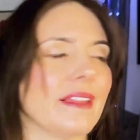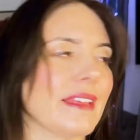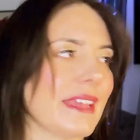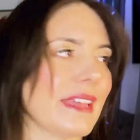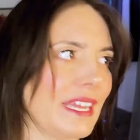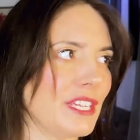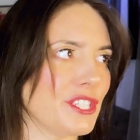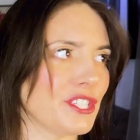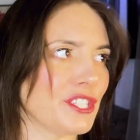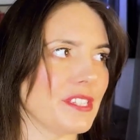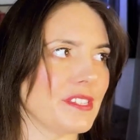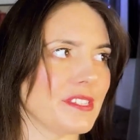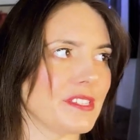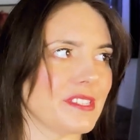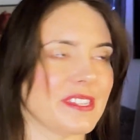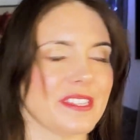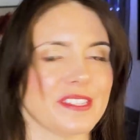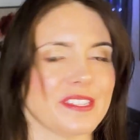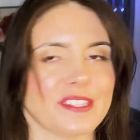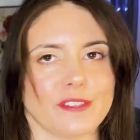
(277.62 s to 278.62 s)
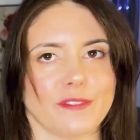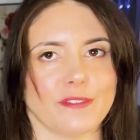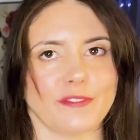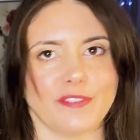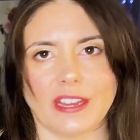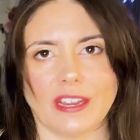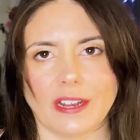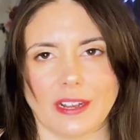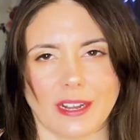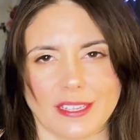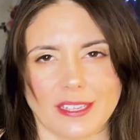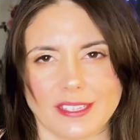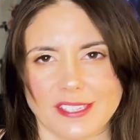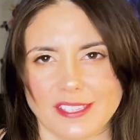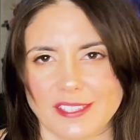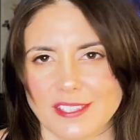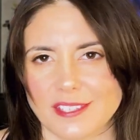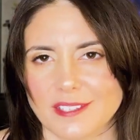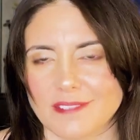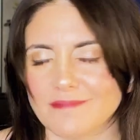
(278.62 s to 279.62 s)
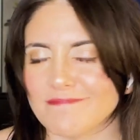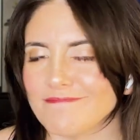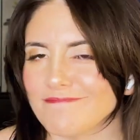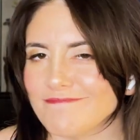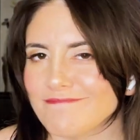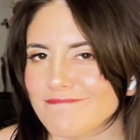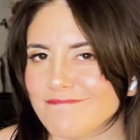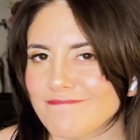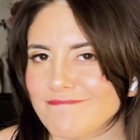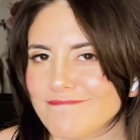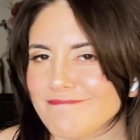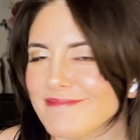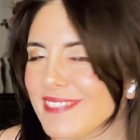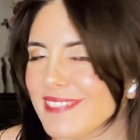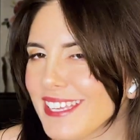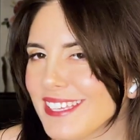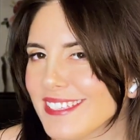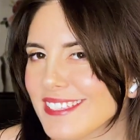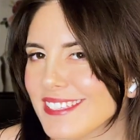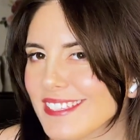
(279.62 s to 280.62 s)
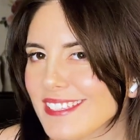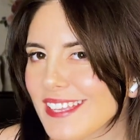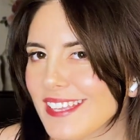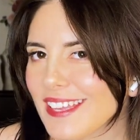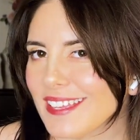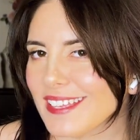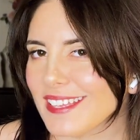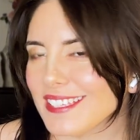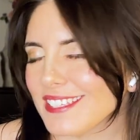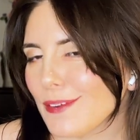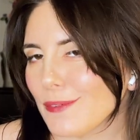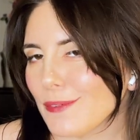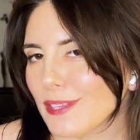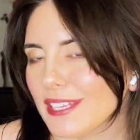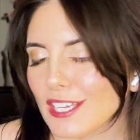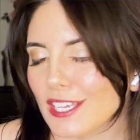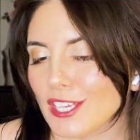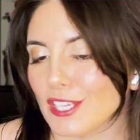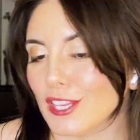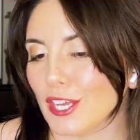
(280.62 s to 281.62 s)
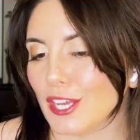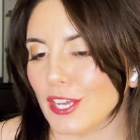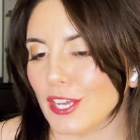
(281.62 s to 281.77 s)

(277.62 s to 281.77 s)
allegations this severe, it's it's not really a good